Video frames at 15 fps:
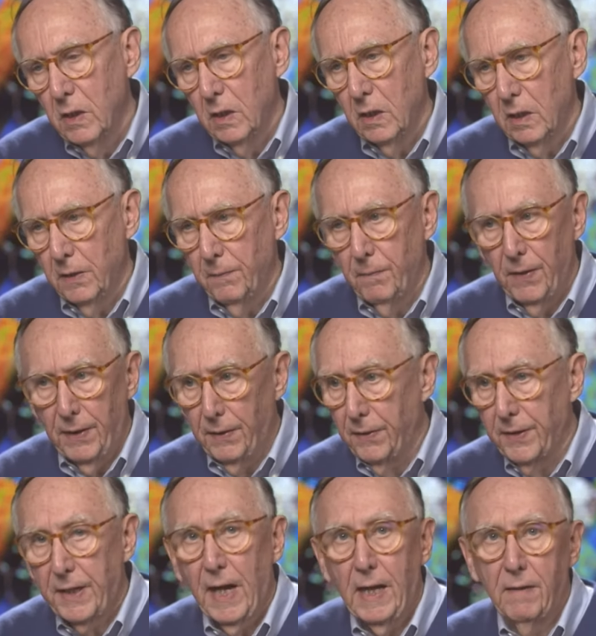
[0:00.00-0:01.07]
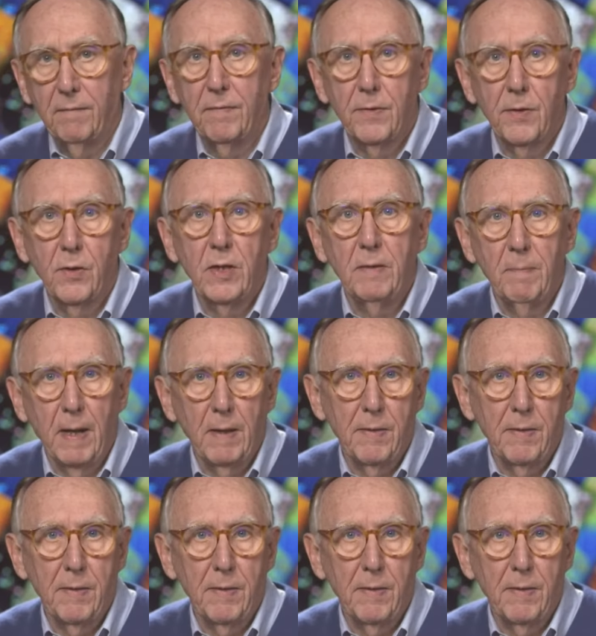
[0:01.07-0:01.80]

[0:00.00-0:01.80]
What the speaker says: the kind of 30 by